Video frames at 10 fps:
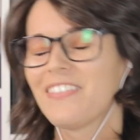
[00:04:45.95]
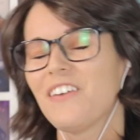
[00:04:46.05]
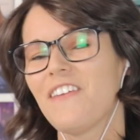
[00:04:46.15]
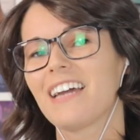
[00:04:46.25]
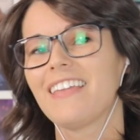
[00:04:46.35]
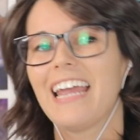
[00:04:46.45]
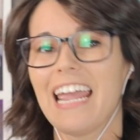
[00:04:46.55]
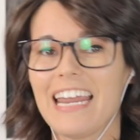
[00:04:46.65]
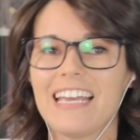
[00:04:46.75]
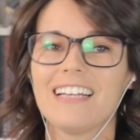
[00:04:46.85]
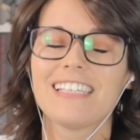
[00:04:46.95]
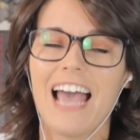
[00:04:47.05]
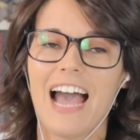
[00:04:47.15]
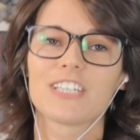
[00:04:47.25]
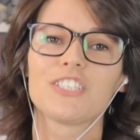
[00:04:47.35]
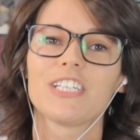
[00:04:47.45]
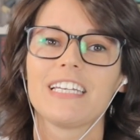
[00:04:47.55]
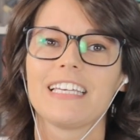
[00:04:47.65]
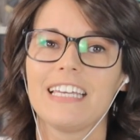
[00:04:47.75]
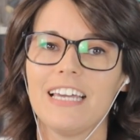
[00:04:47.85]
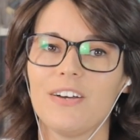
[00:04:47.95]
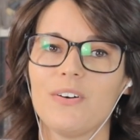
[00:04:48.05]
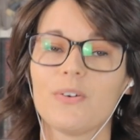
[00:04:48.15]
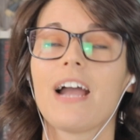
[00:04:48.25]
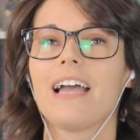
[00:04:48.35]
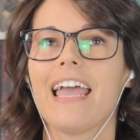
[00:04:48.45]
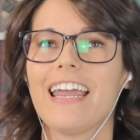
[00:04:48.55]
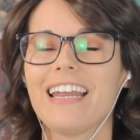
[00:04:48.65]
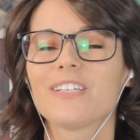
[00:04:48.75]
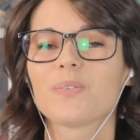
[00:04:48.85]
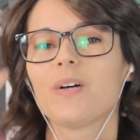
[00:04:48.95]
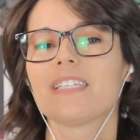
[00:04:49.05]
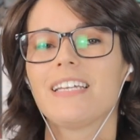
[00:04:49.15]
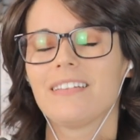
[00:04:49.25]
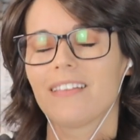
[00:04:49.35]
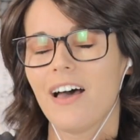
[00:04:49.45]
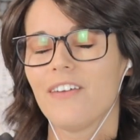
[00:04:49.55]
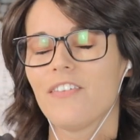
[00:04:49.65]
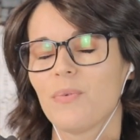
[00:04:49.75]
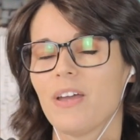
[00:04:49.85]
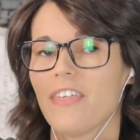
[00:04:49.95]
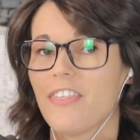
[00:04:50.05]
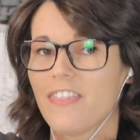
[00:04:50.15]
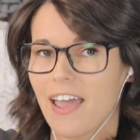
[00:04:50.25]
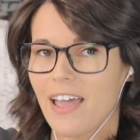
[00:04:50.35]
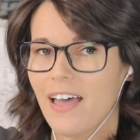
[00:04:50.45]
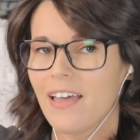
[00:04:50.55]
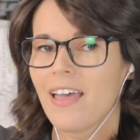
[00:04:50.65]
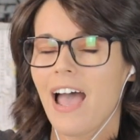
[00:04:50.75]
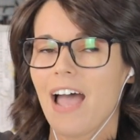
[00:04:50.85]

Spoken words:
the fact that Aidas actually killed, or Aidas was in love with Thea,